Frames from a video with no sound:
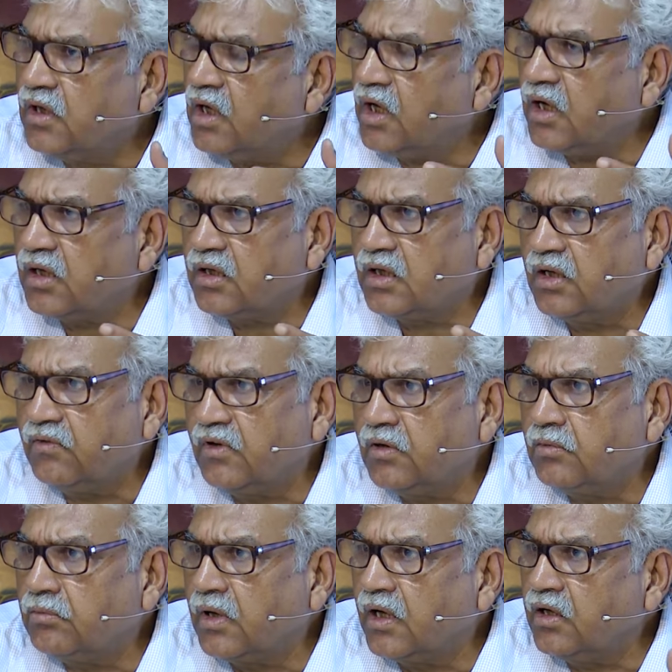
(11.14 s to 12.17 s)
are
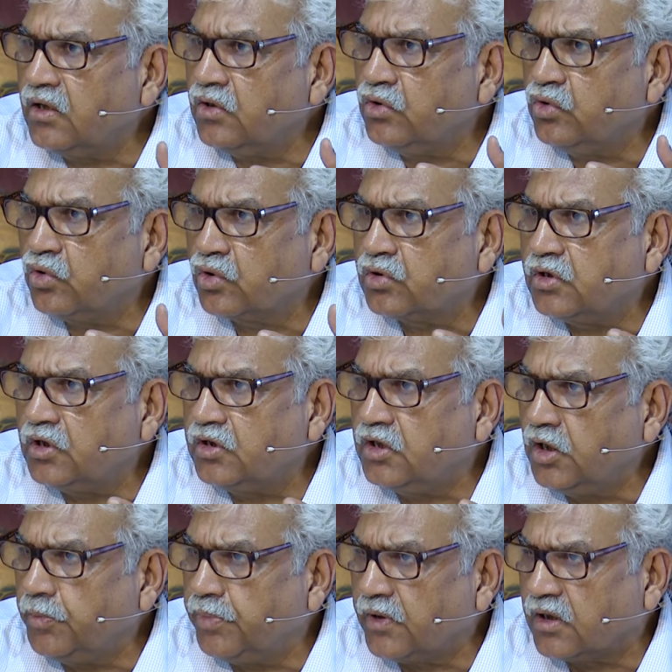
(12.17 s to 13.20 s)
given by Yukti
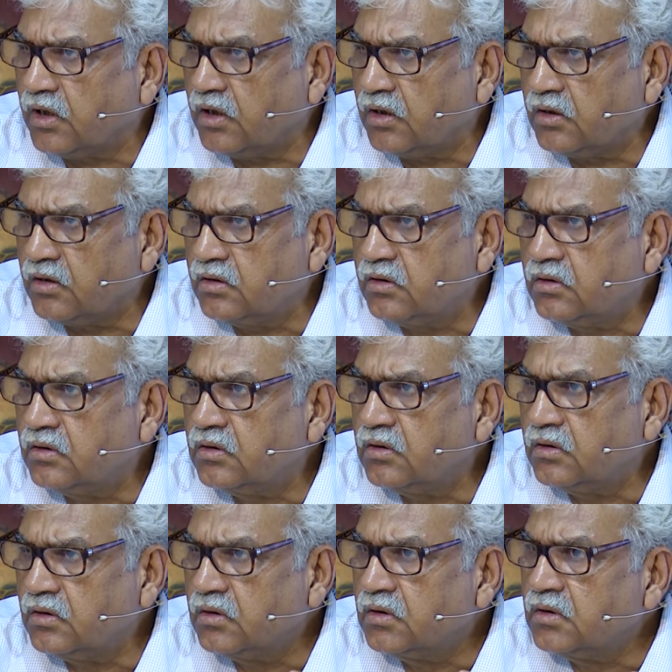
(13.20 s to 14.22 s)
Deepika,
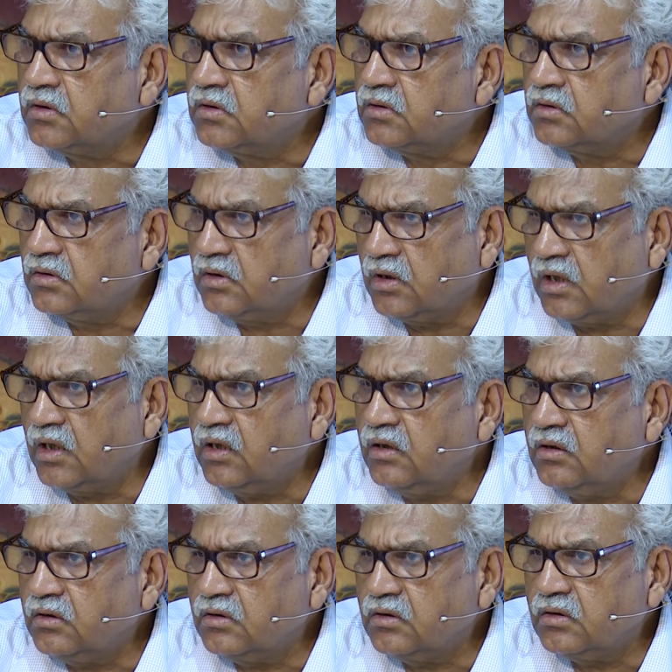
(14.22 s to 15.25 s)
right?
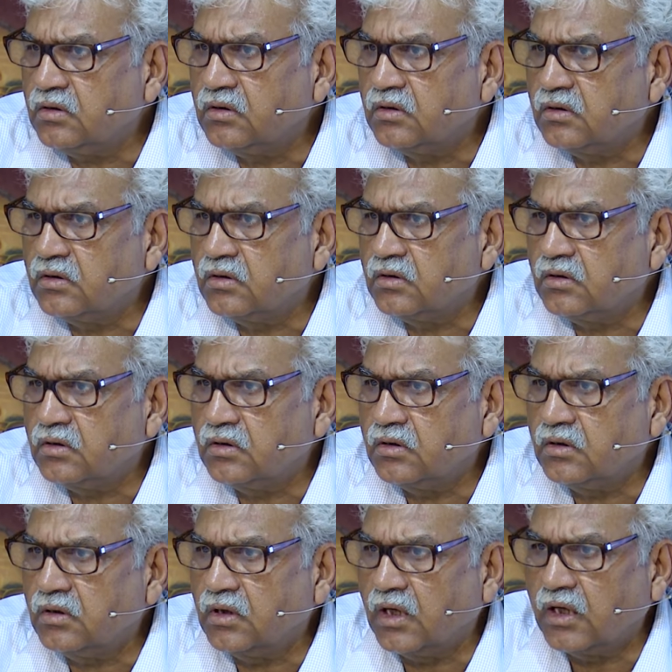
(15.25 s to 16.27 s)

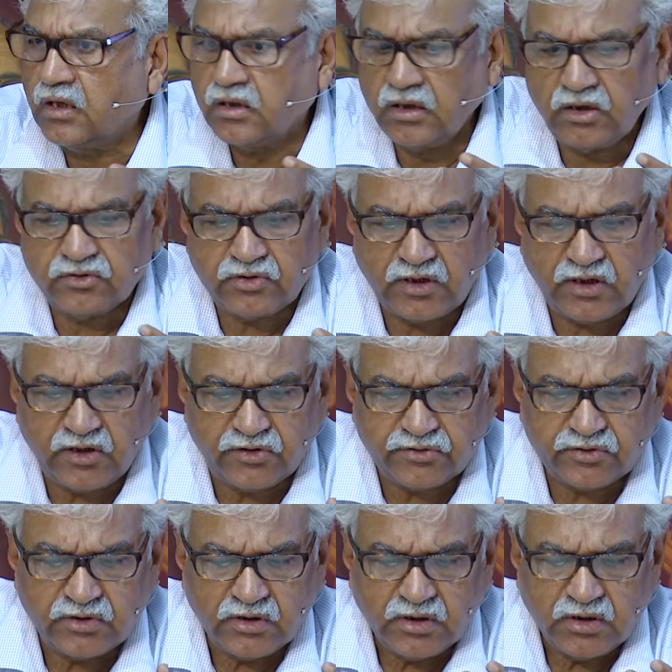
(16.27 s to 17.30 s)
Like he says,
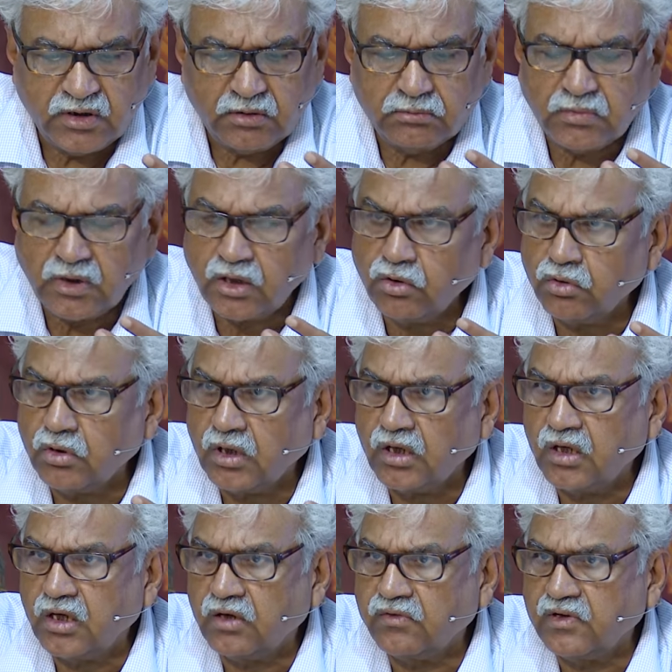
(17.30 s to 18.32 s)
Mano
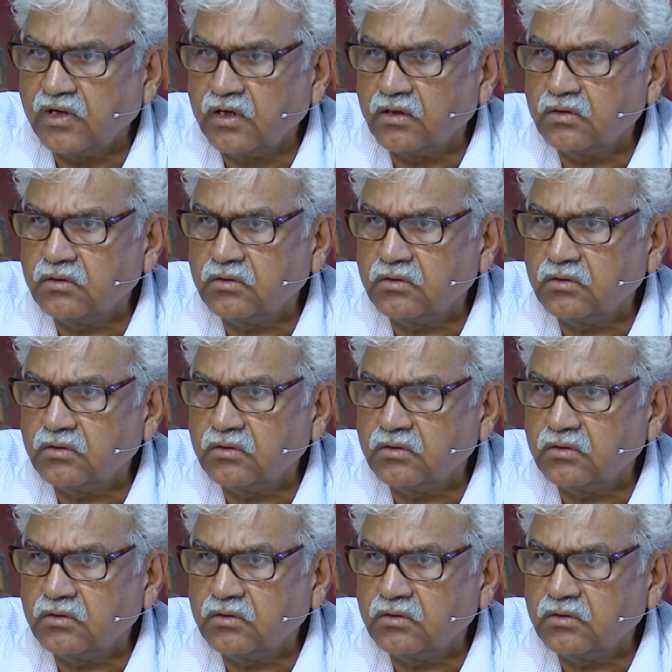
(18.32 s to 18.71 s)
anava,